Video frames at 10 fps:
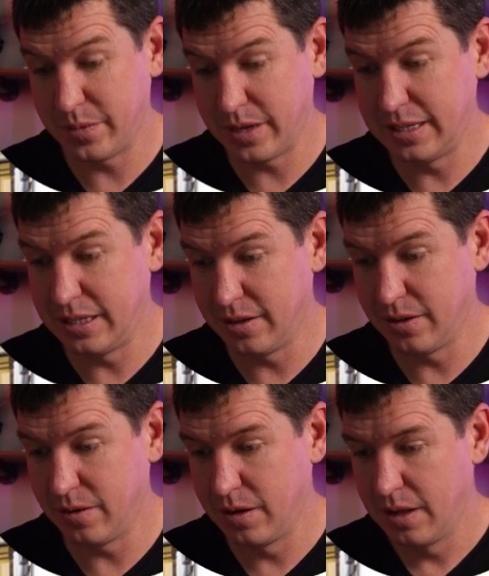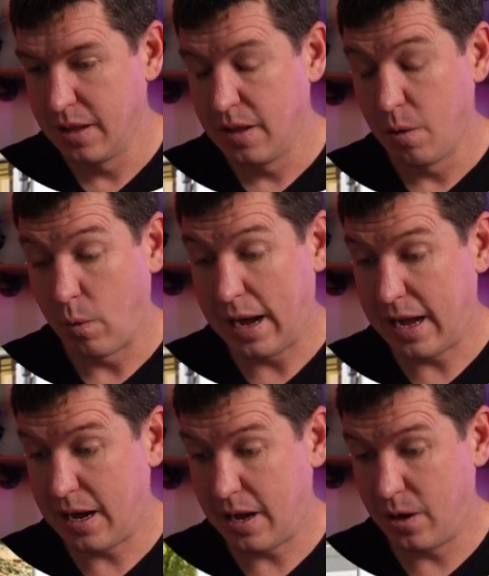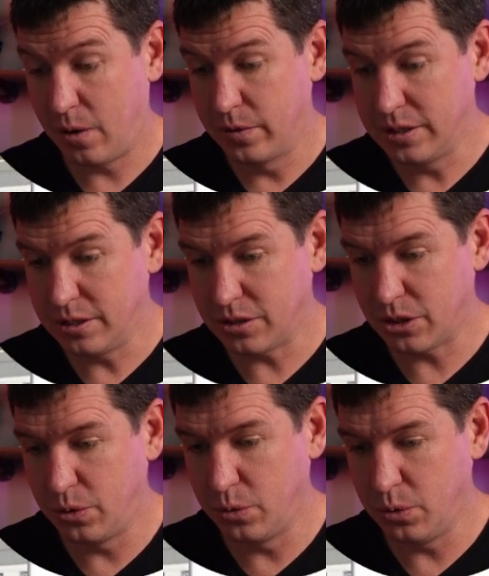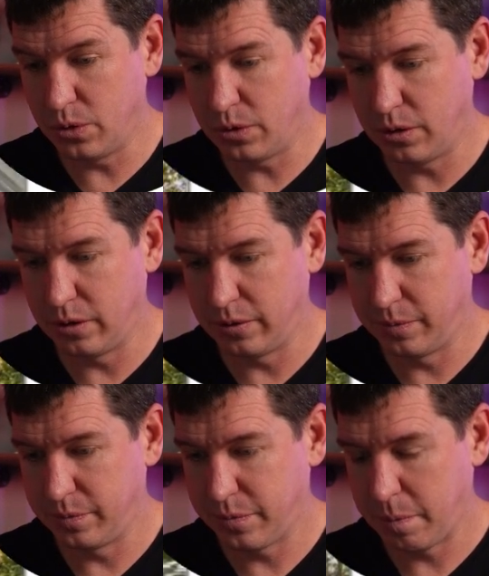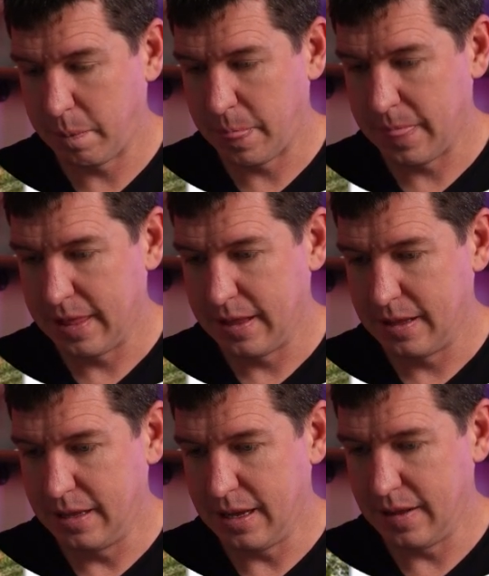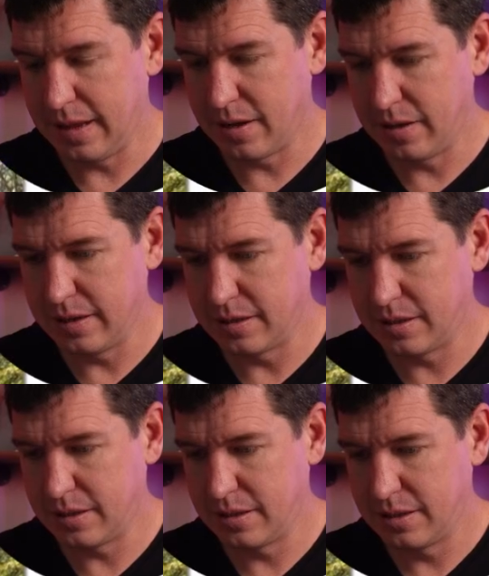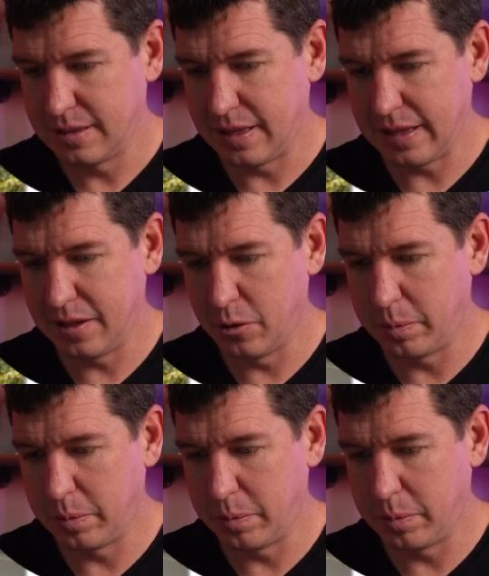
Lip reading: idea though. Wow, this is cool. Yeah, I like all this. Is that like a little